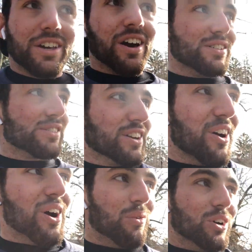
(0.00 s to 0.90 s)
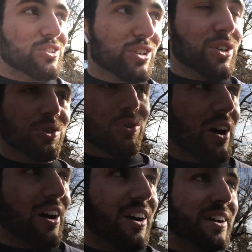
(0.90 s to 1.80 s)
Because, you know, I want to
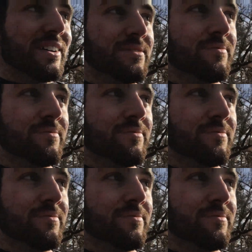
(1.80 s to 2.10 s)
uh,